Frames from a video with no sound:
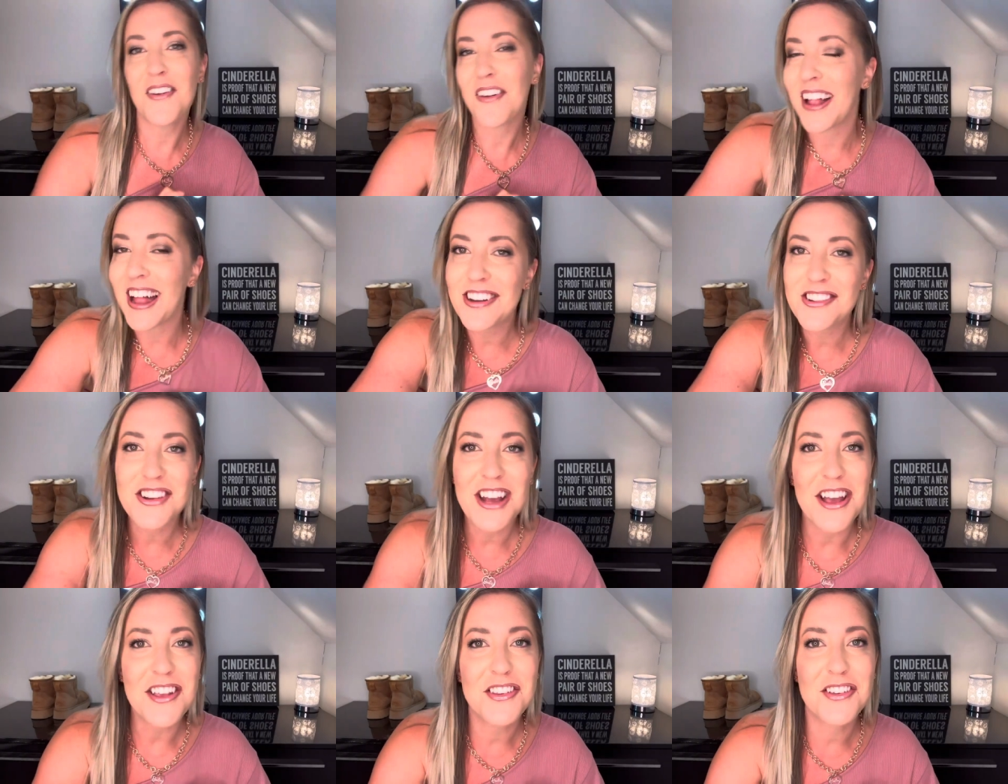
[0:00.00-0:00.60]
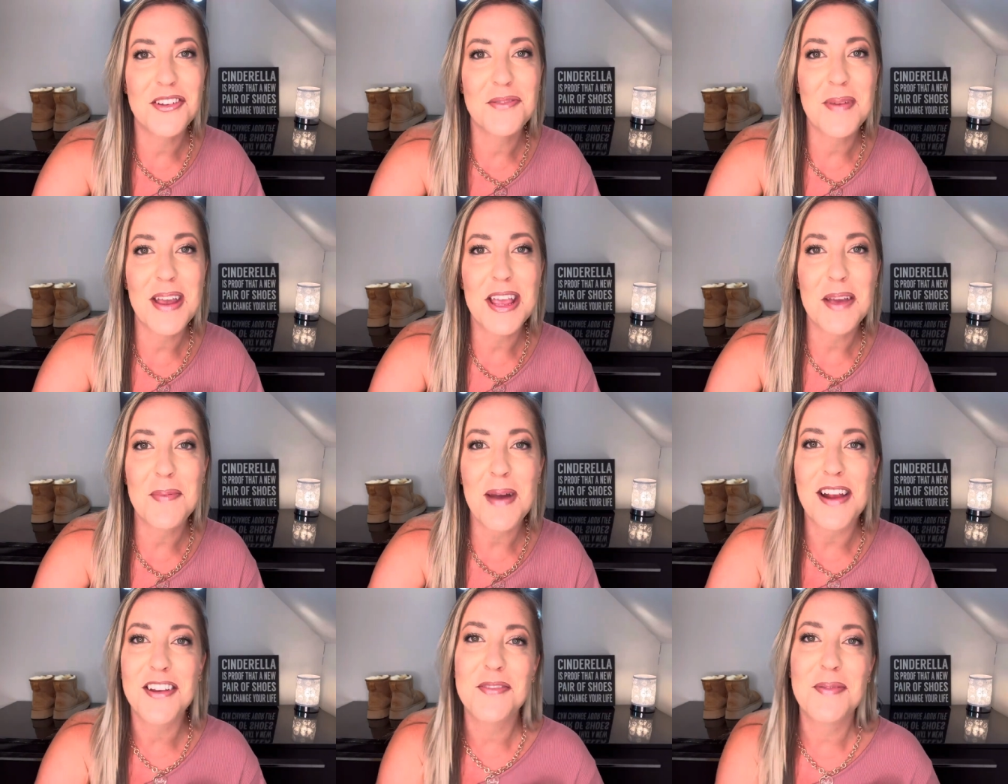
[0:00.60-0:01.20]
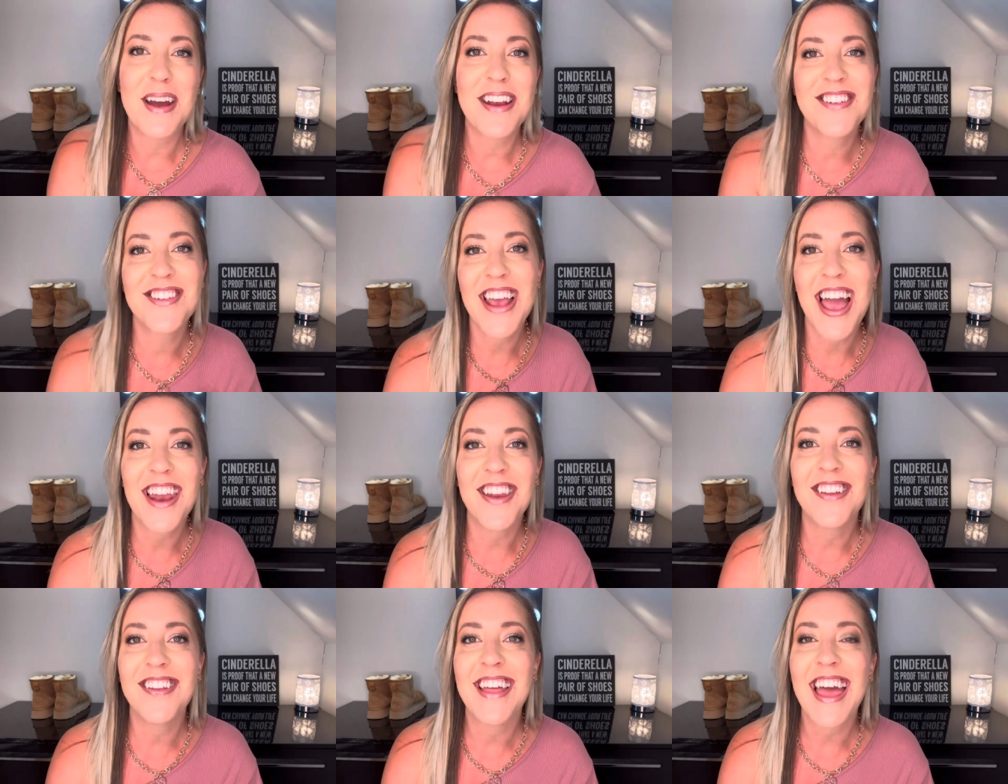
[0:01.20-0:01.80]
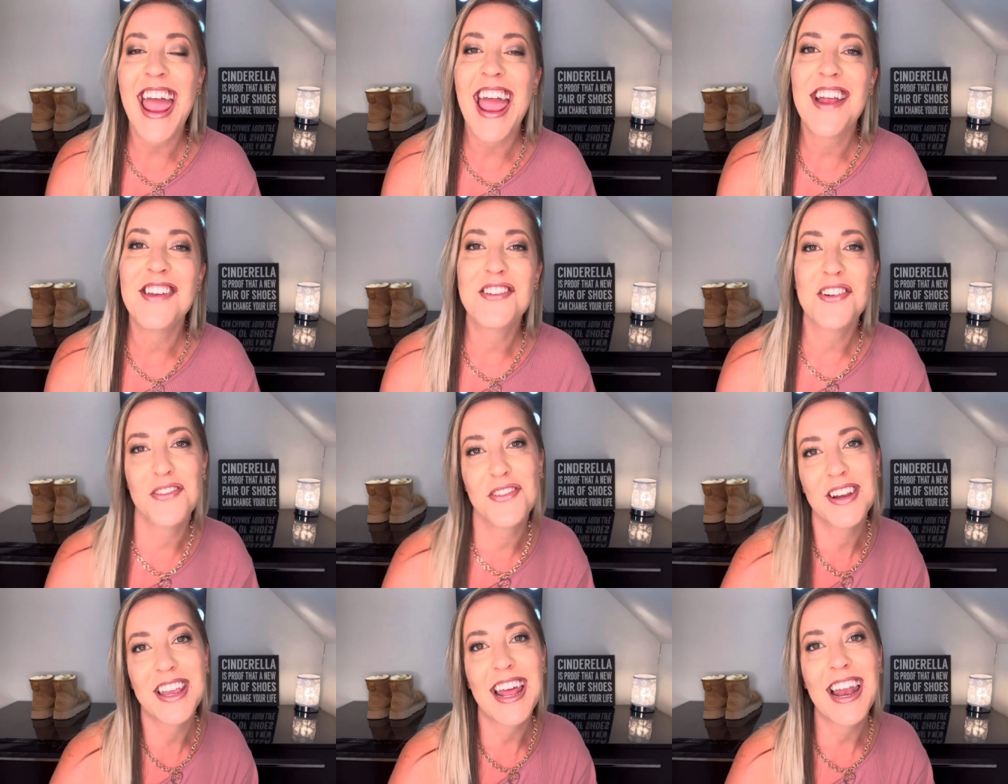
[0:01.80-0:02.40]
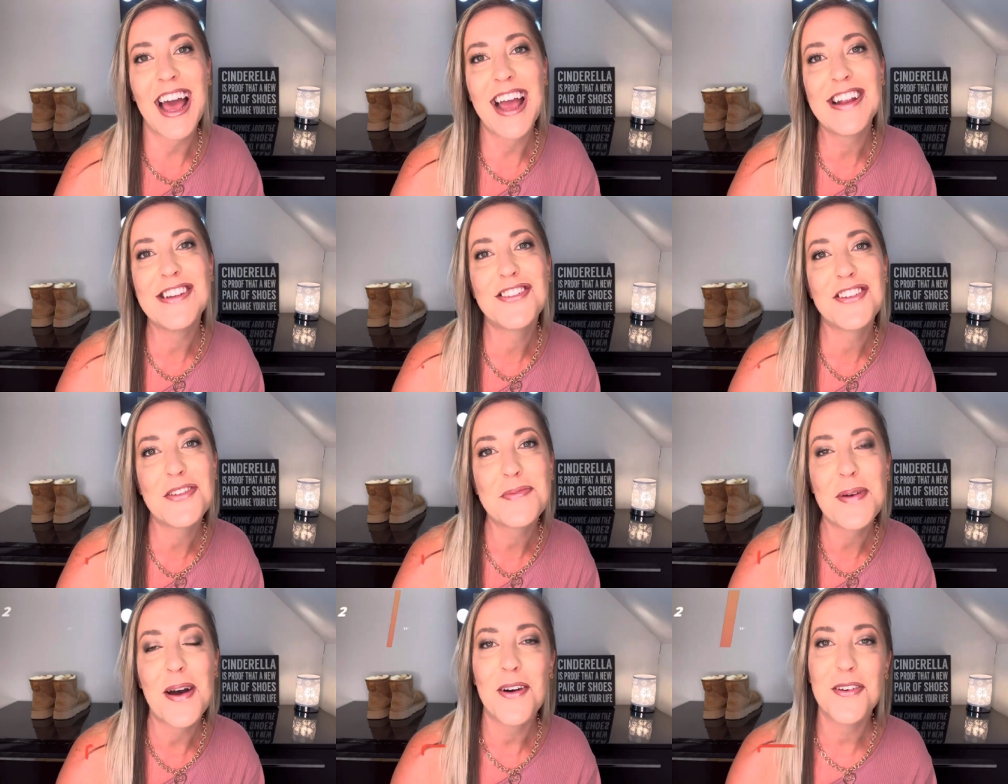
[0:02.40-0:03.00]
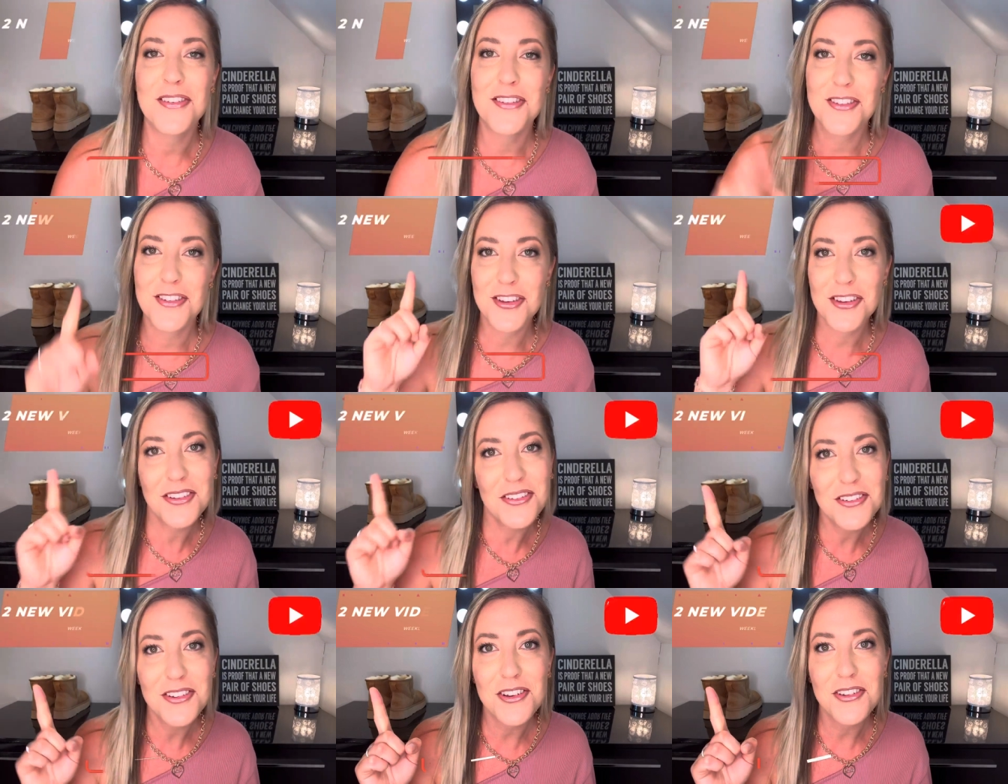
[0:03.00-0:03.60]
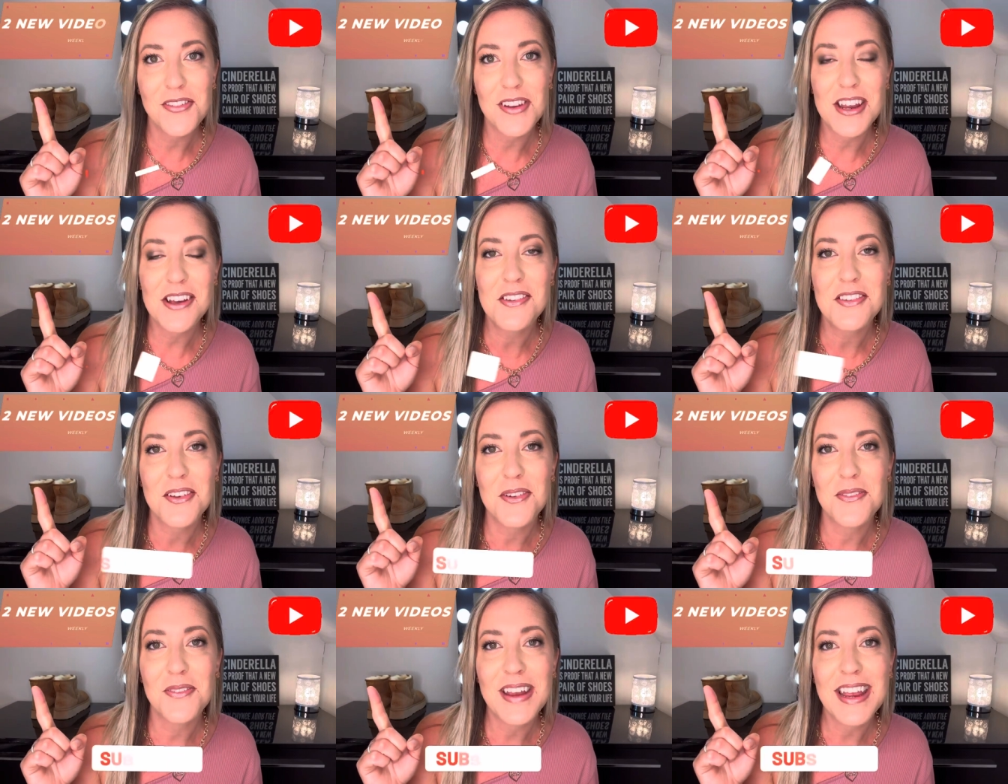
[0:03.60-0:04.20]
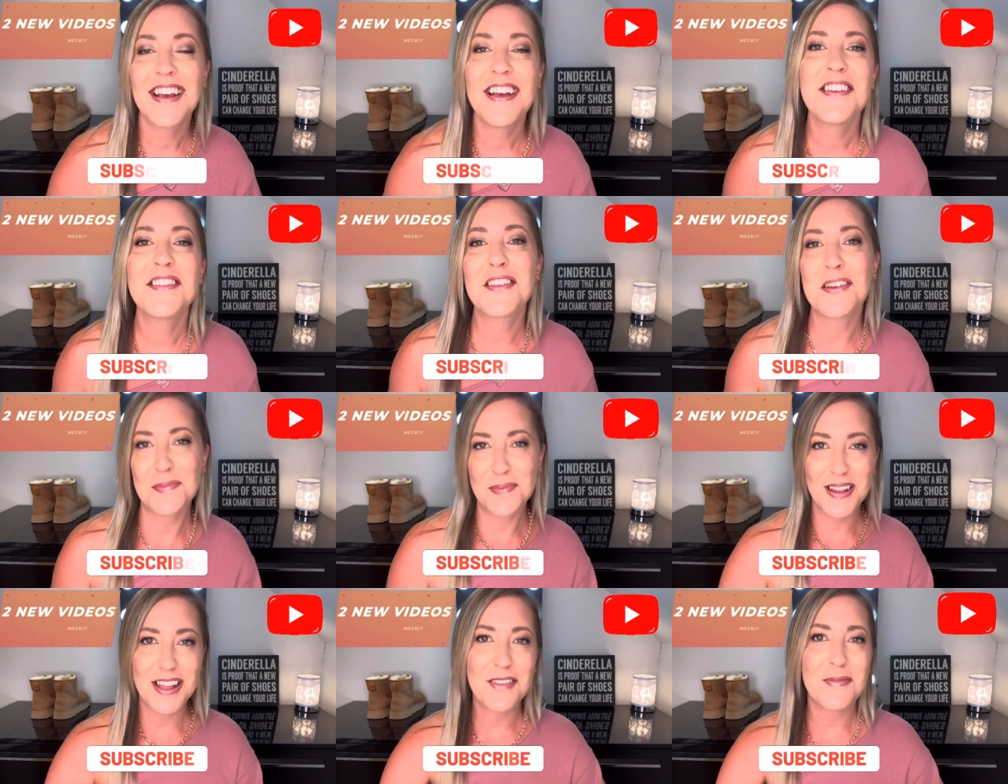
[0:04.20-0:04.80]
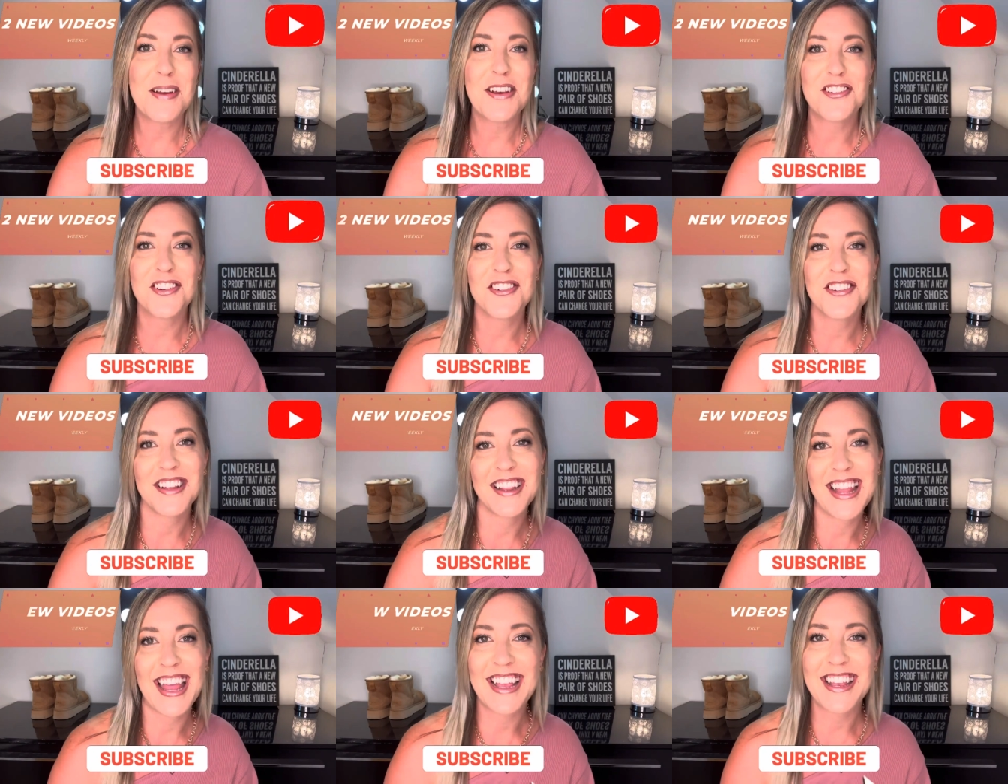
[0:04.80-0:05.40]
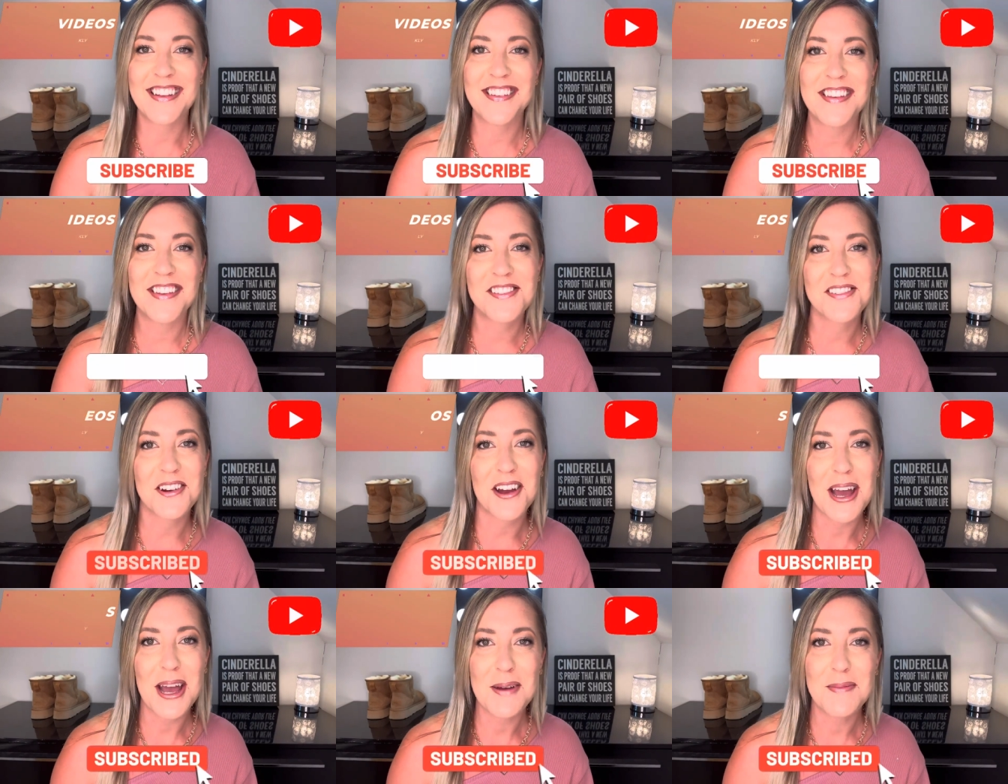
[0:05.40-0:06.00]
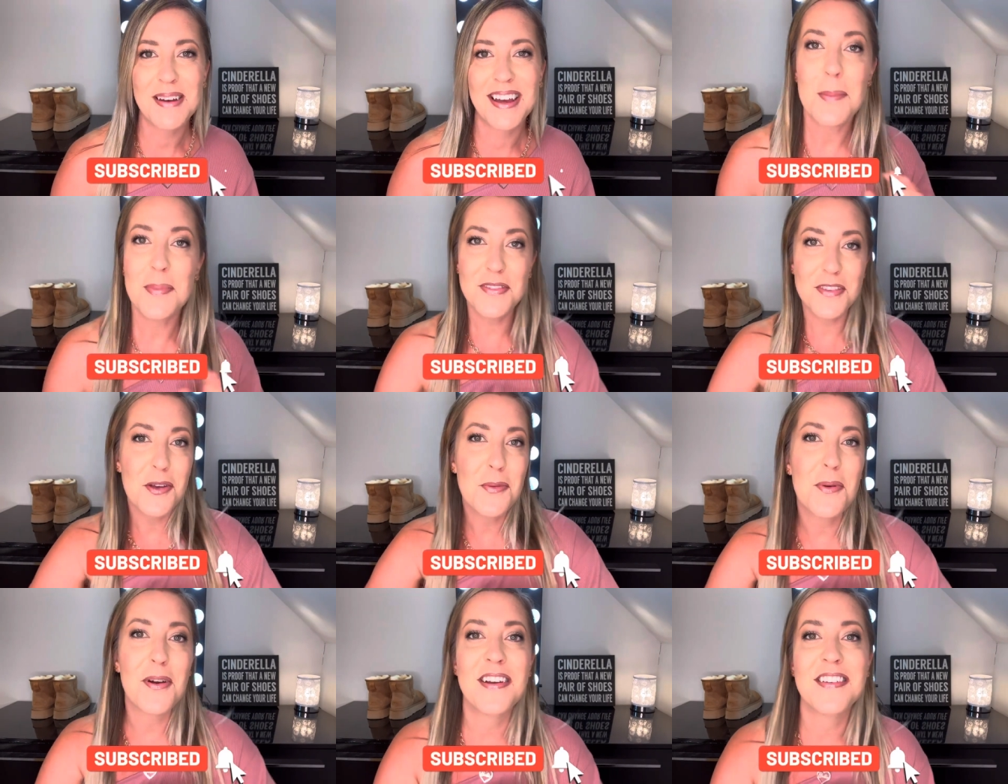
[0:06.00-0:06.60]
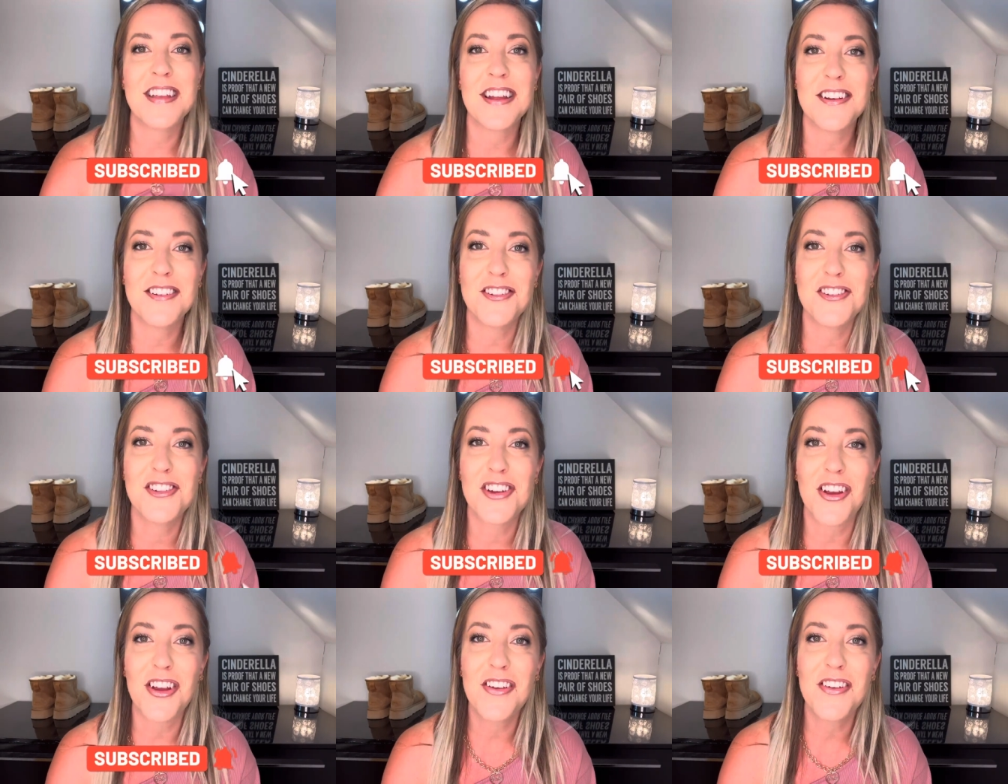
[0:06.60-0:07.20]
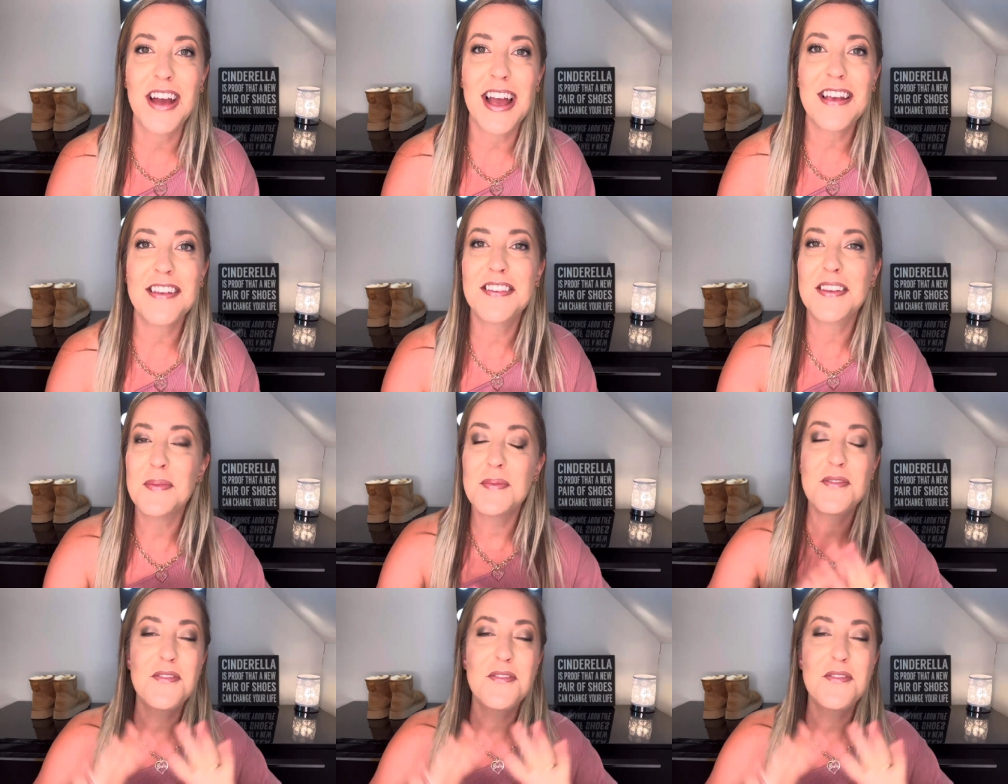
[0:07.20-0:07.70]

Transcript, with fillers: glad you guys could make it back to my channel, and don't forget I do post two new videos a week, so please make sure to like and subscribe. I'm super excited to show you guys some